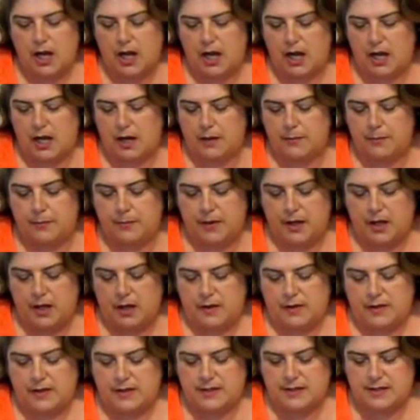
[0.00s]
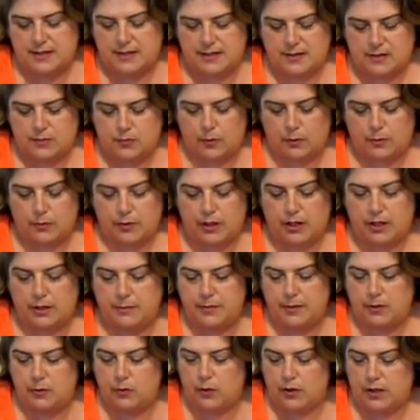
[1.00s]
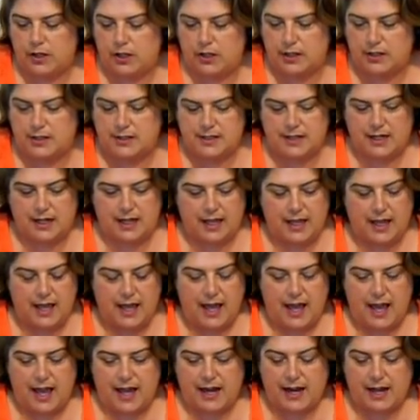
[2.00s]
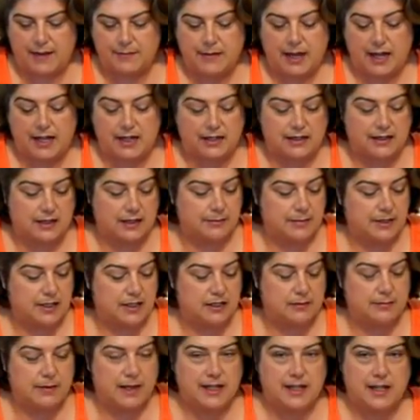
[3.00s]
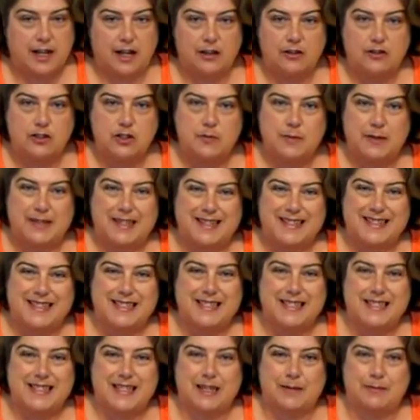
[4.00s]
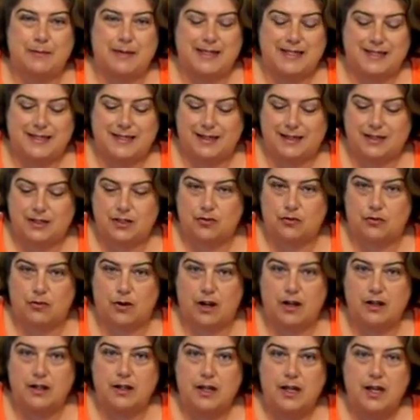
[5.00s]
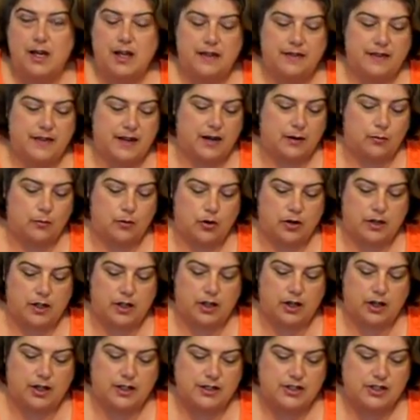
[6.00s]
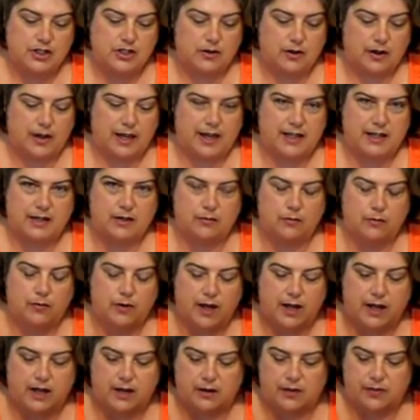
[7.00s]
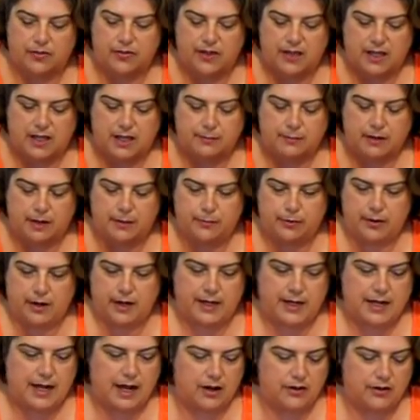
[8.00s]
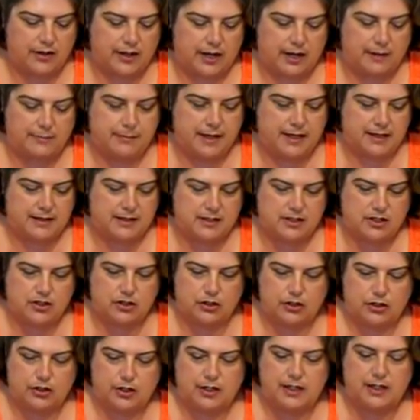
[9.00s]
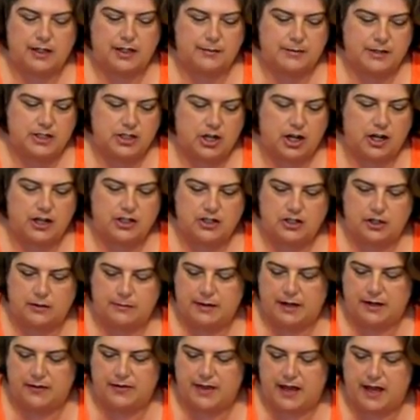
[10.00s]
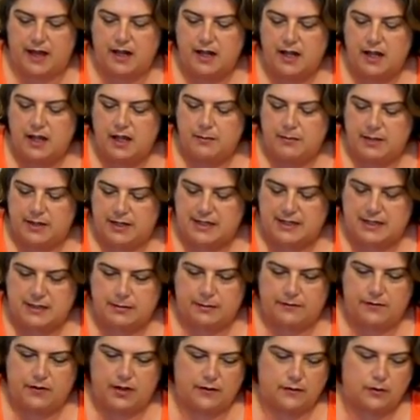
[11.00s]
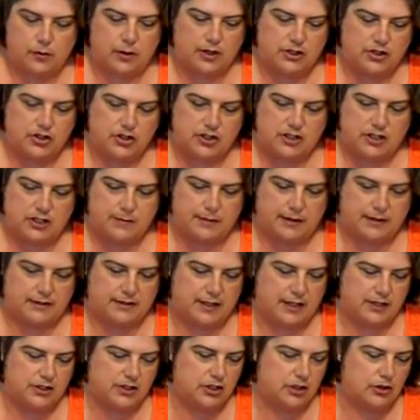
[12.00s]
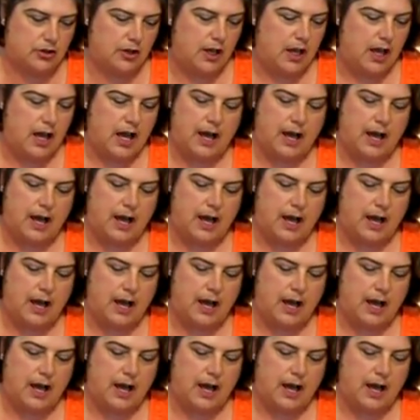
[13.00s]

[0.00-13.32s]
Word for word: Um, this is what we're going to be working on today, and I'm kind of limited in my colors because this is like my sixth rug that I'm working on, so I had to kind of think in my brain, how can I make this look good, and let me talk to you about that because some of you have questions about that too.